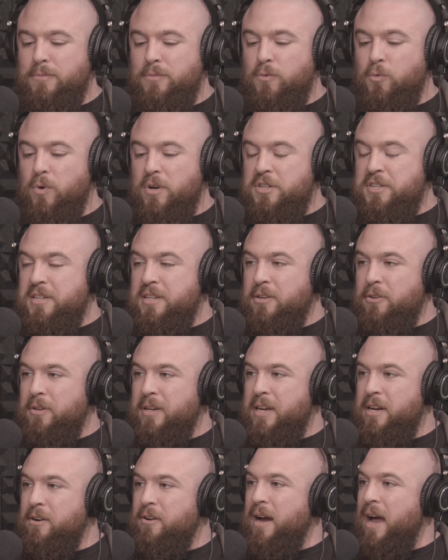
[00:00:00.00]
we're still
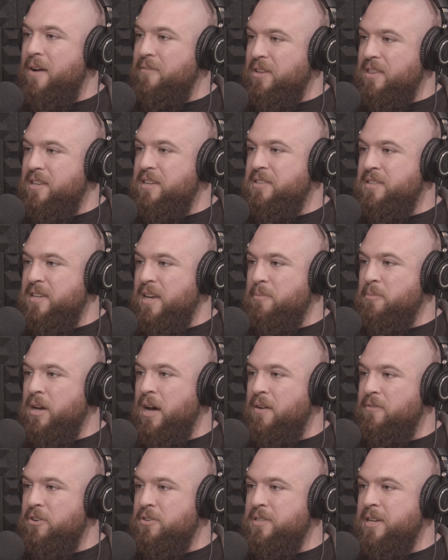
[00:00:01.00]
here having these same
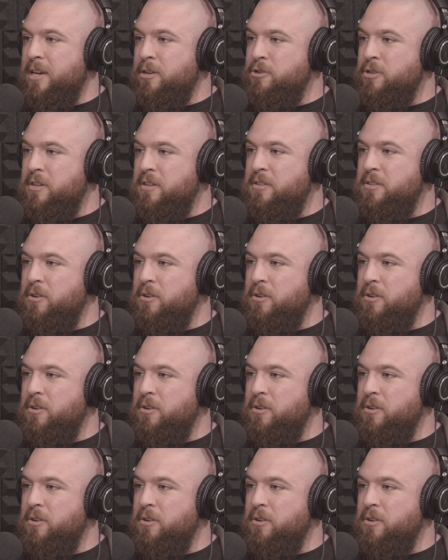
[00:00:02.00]
conversations.